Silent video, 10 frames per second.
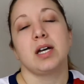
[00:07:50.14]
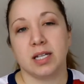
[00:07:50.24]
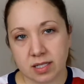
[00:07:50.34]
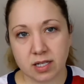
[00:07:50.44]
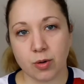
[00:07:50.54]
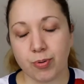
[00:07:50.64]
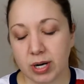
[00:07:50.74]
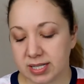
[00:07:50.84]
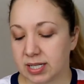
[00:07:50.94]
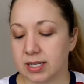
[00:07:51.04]
until
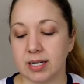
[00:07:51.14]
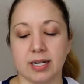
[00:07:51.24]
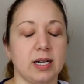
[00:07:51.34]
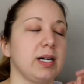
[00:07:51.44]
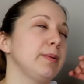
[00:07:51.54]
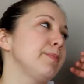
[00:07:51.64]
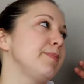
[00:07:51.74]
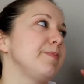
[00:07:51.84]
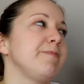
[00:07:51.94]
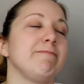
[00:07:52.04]
present. That
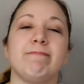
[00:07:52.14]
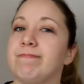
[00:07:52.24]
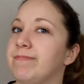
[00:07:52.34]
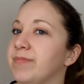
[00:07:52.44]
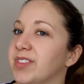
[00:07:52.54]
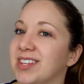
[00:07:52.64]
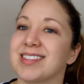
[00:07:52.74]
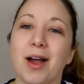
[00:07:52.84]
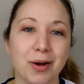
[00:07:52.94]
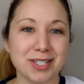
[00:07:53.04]

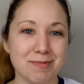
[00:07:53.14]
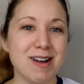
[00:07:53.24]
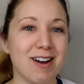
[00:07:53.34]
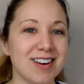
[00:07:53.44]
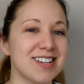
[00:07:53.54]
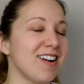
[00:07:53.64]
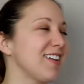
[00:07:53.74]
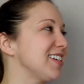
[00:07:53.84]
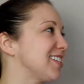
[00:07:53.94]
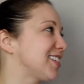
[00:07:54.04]
was about it
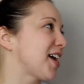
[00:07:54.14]
on it,